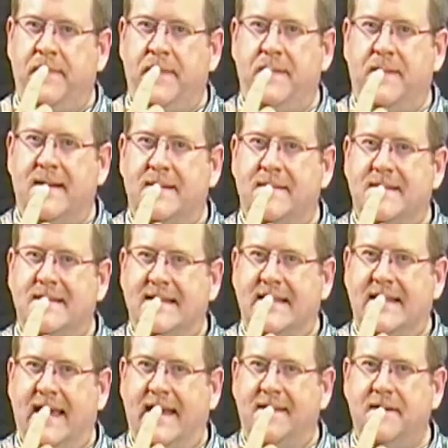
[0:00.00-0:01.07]
You want them
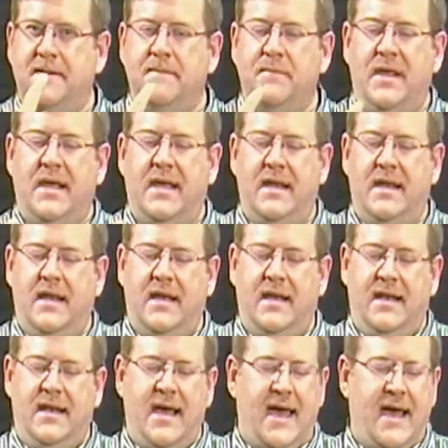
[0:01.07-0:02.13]
together
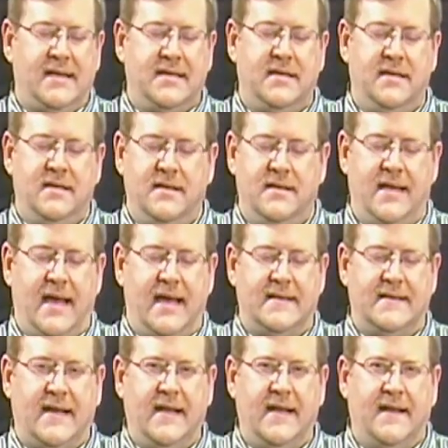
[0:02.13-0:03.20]
and not
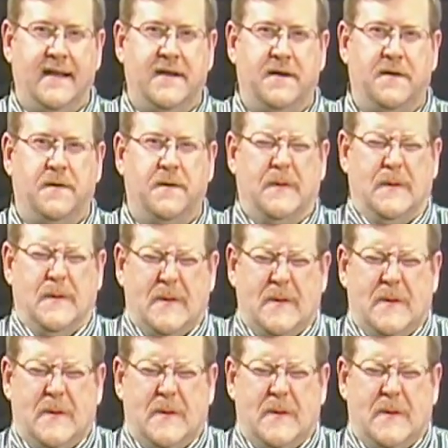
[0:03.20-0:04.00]
tight like you're going